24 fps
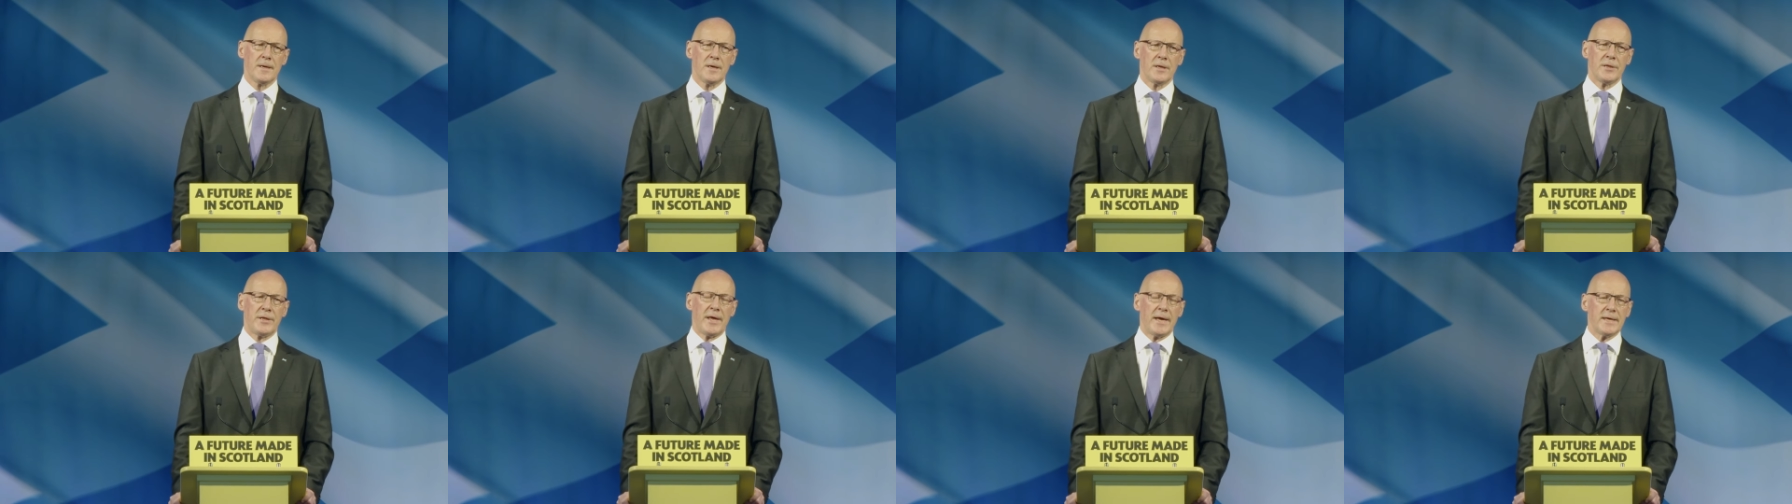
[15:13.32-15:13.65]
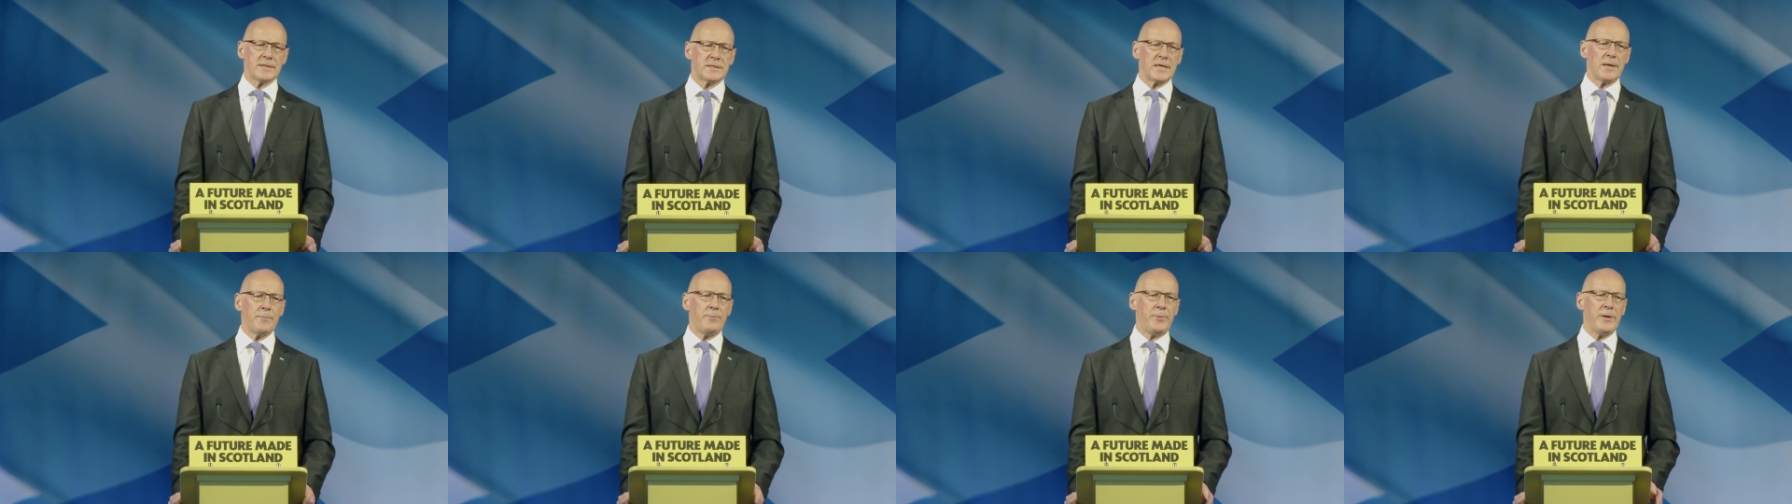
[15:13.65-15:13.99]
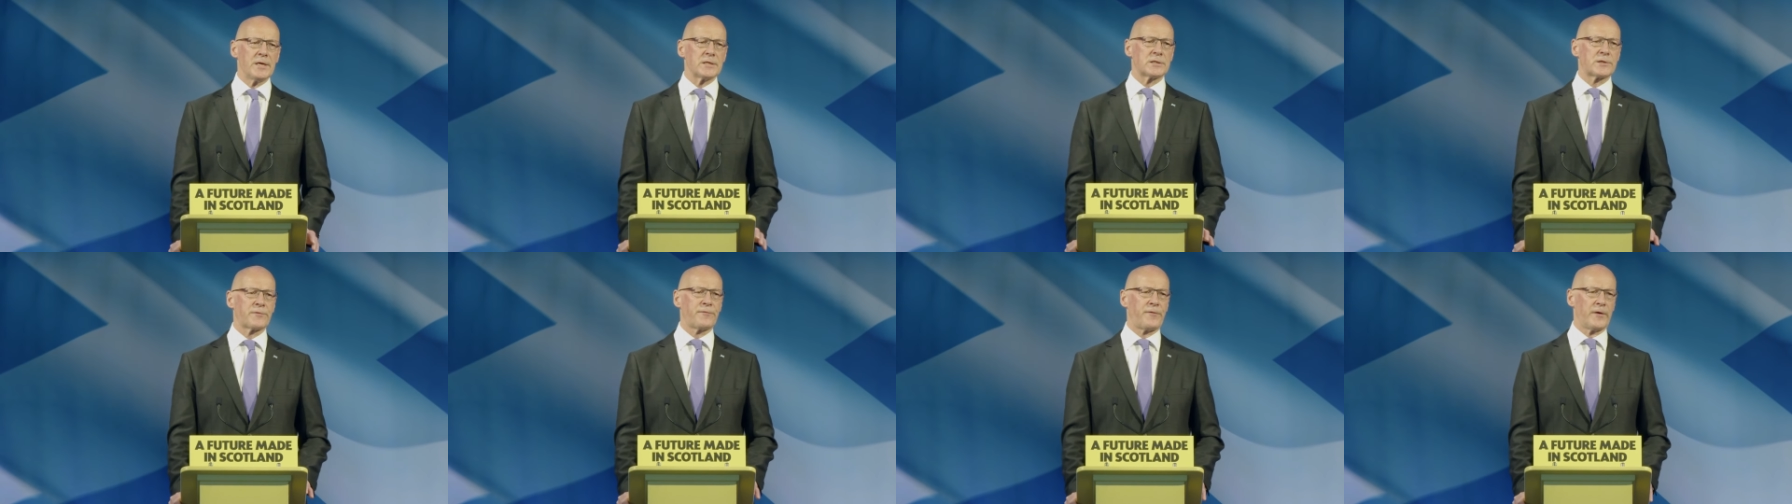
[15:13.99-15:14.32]
The SNP
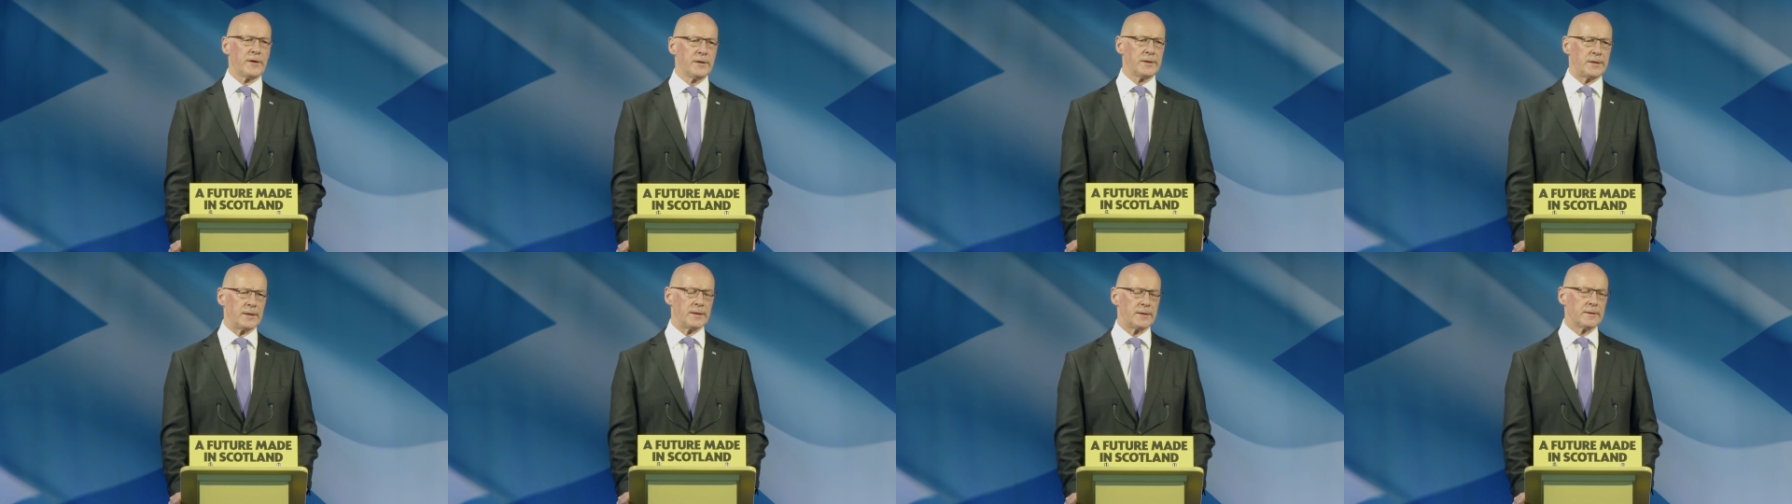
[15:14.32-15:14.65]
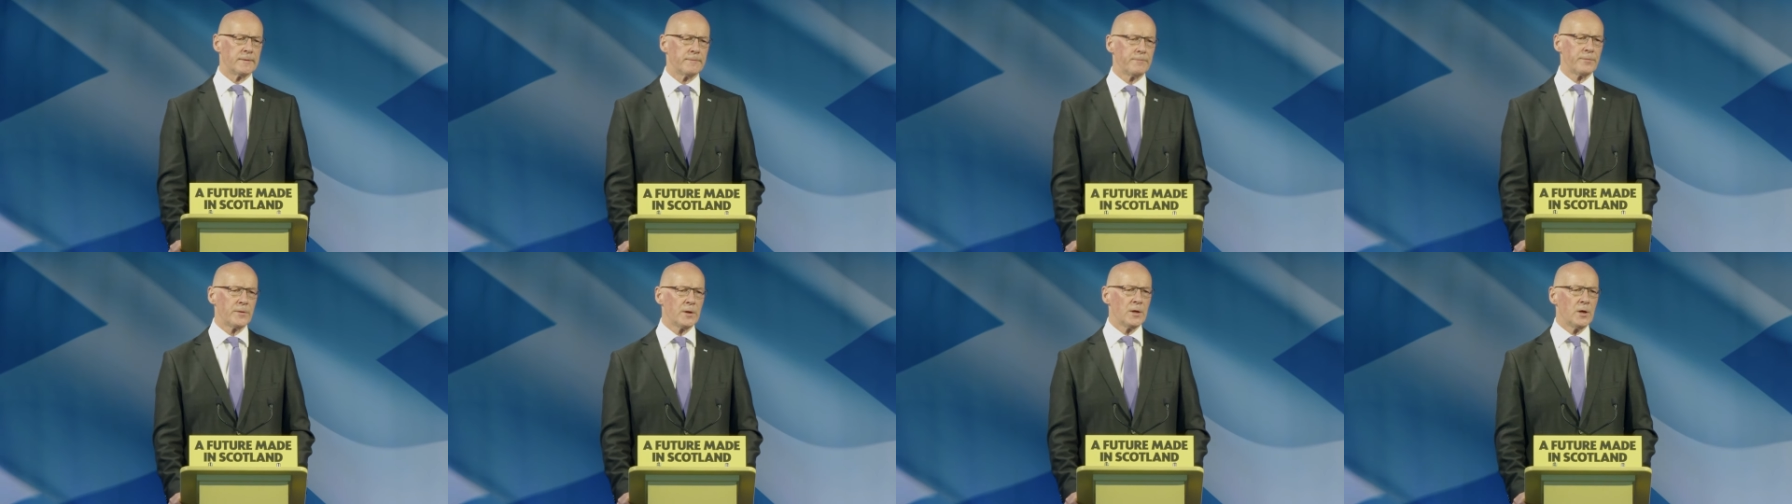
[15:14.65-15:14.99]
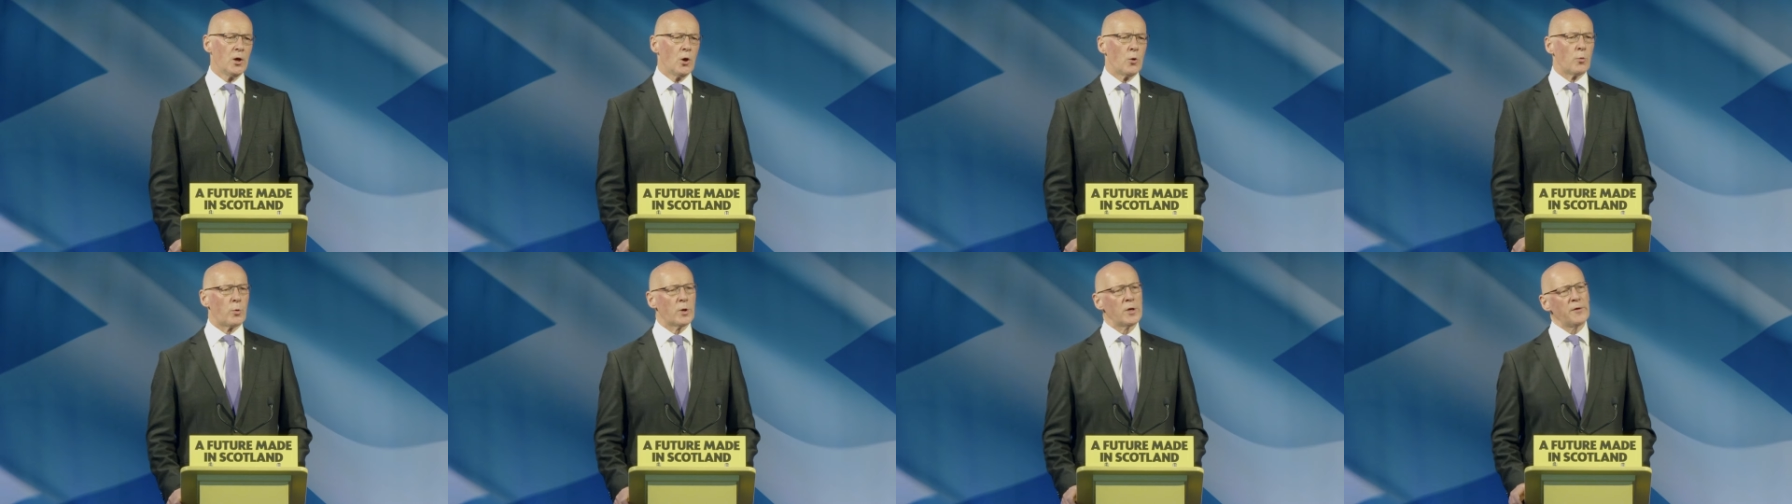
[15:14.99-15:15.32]
has funded
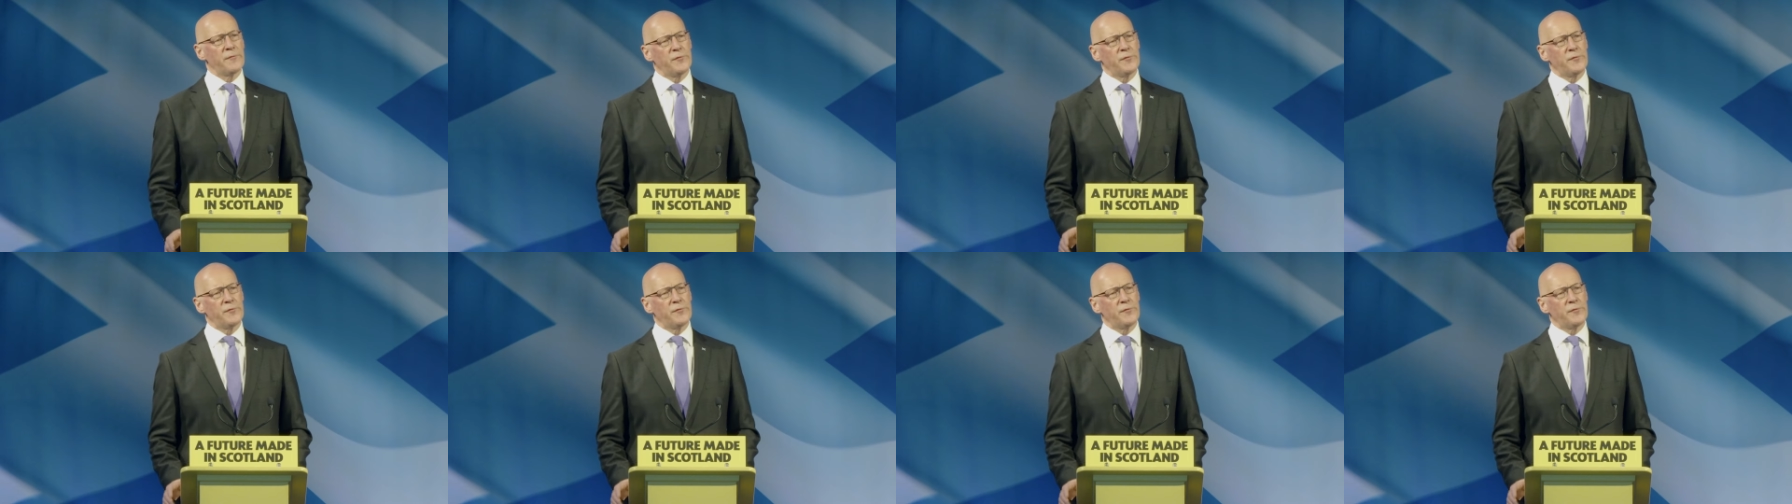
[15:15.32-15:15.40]
one